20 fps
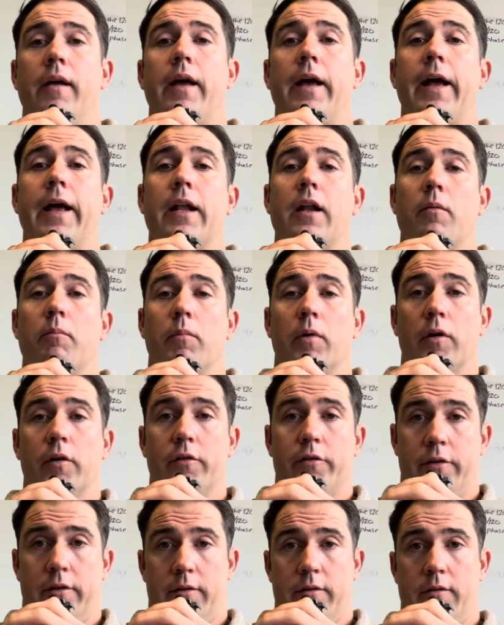an
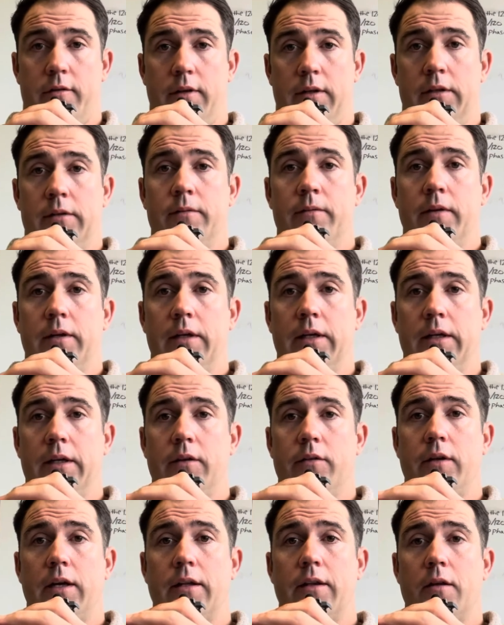emergency, it
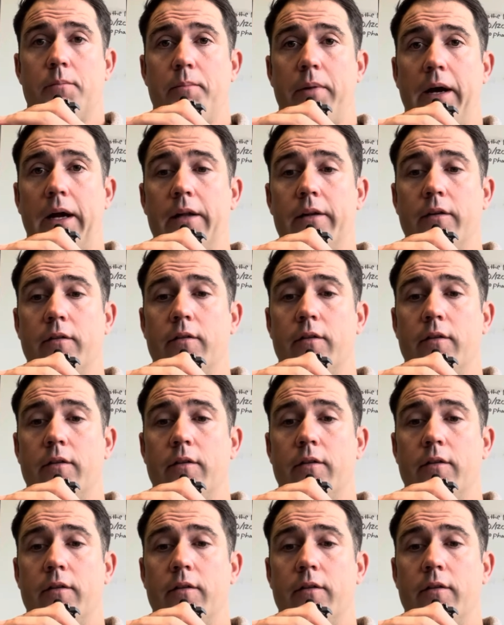is at the pilot's